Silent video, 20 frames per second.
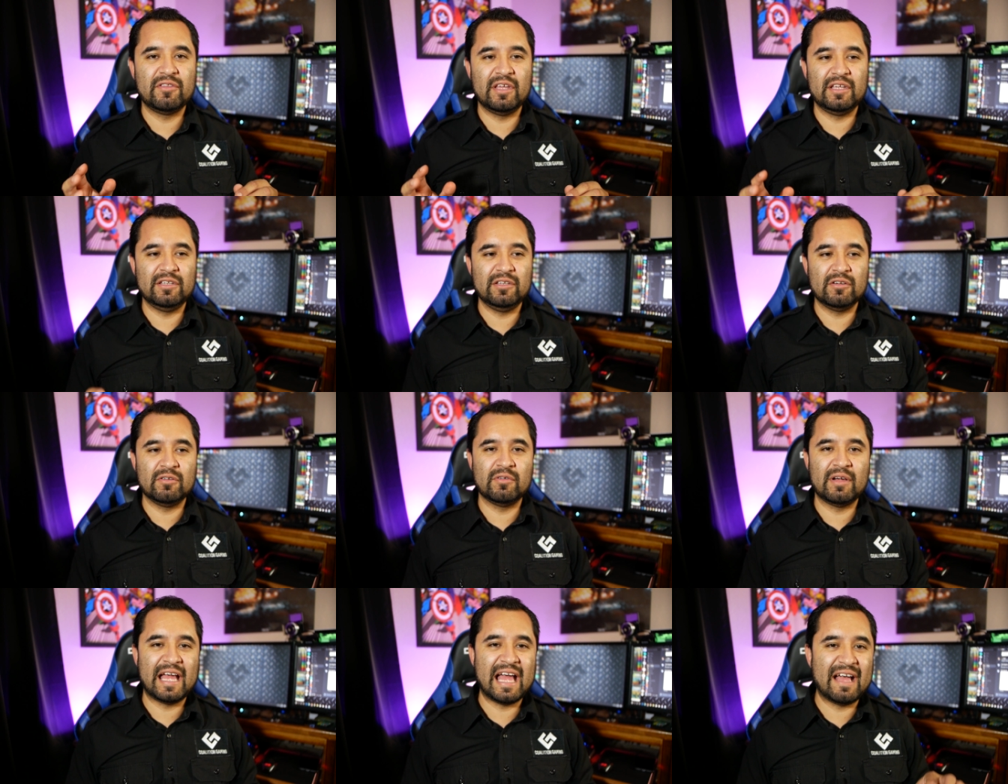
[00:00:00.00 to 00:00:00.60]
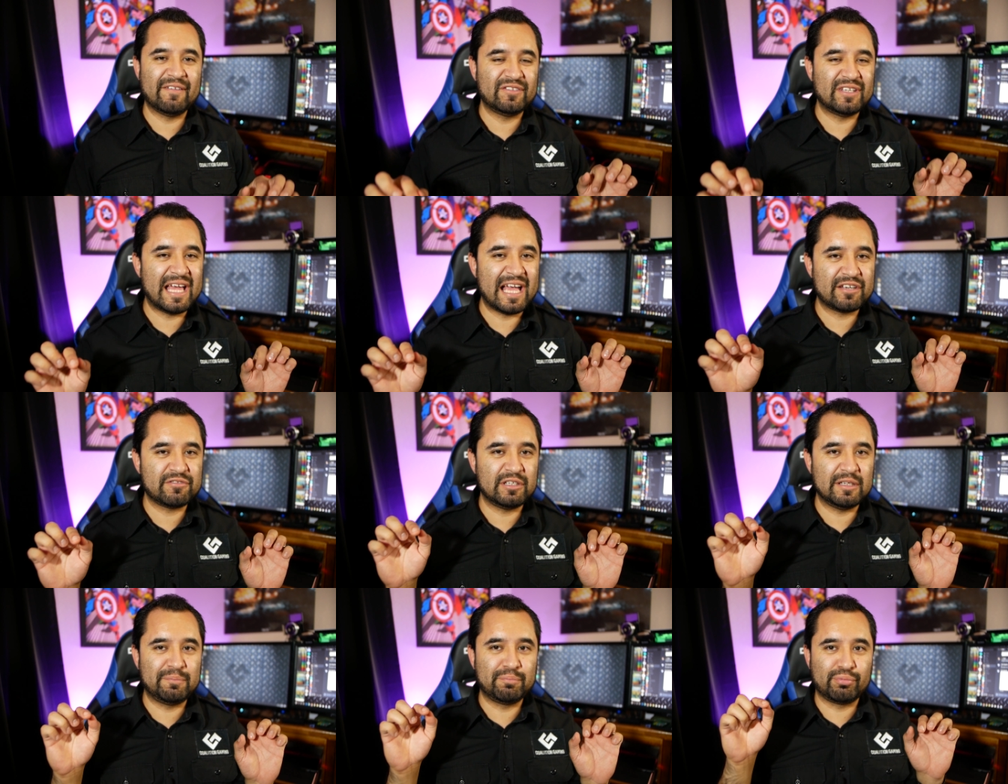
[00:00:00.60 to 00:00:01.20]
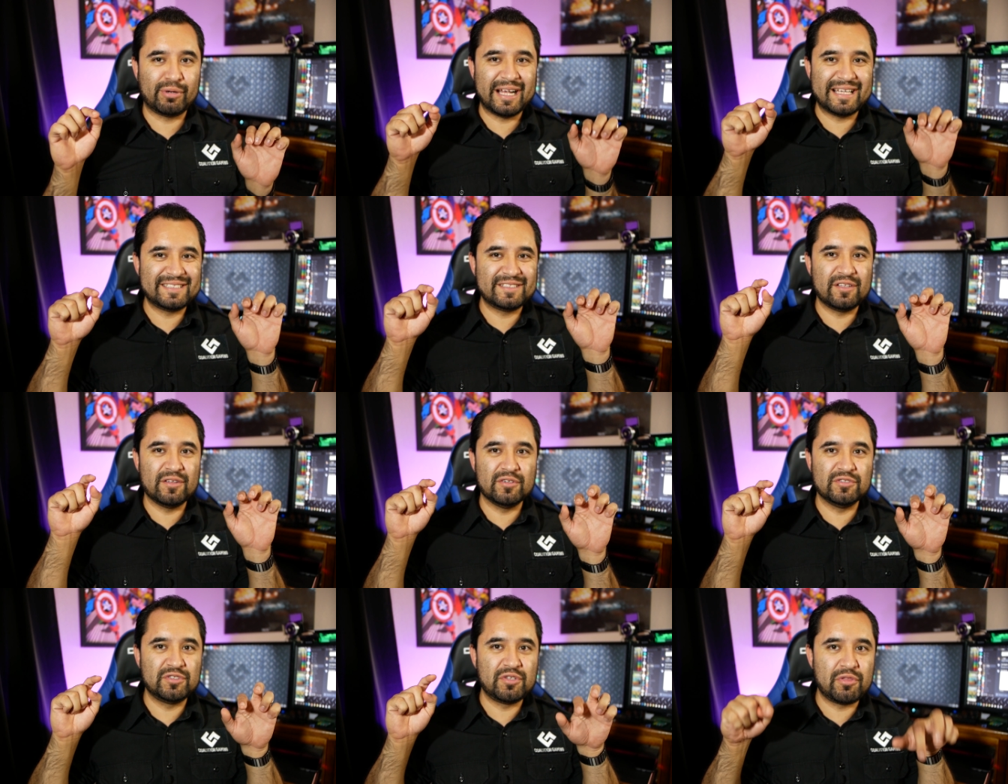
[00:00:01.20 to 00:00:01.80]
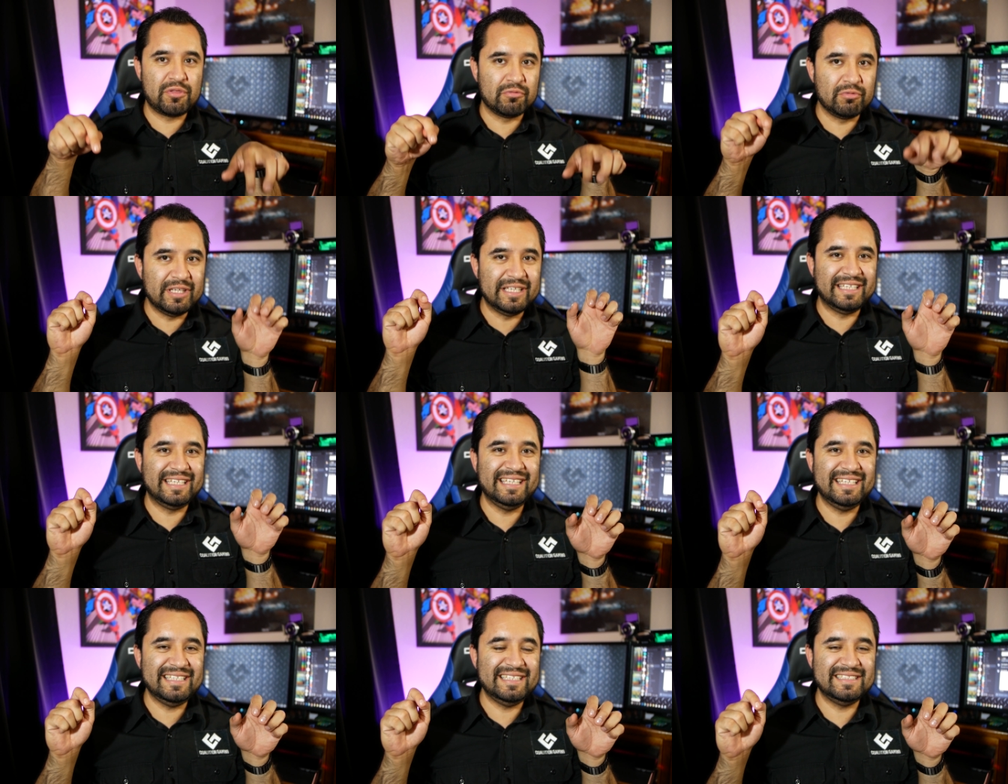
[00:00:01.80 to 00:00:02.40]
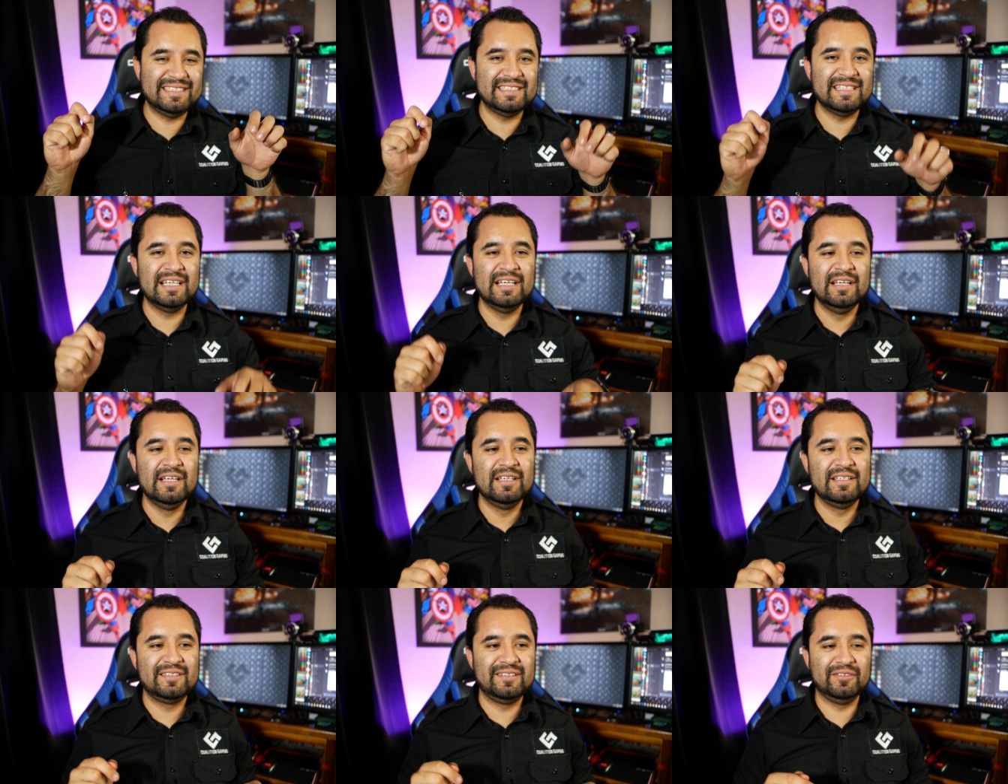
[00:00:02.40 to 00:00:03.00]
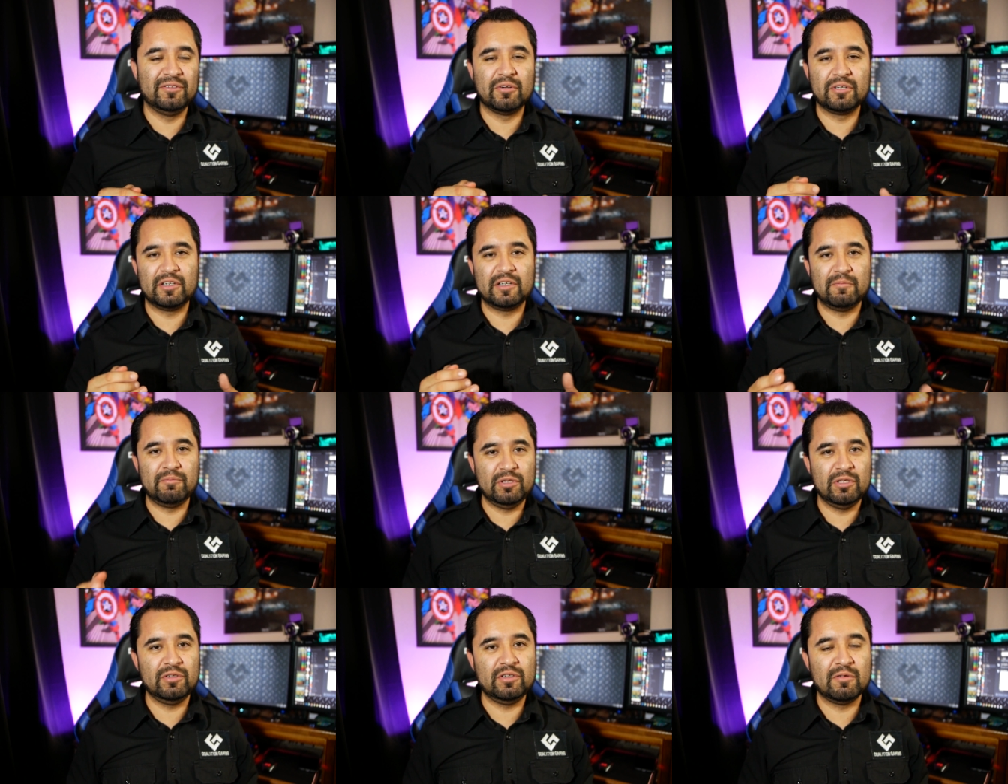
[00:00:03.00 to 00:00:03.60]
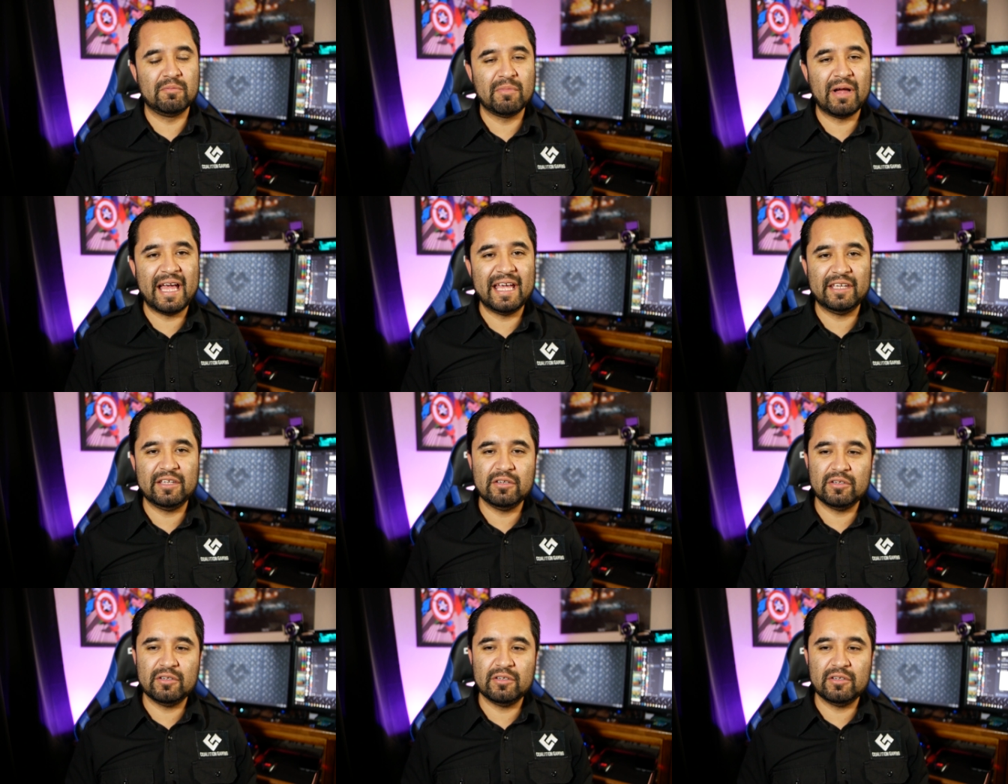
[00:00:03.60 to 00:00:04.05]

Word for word: then you don't have to actually press those 3 keys in order to mute your mic.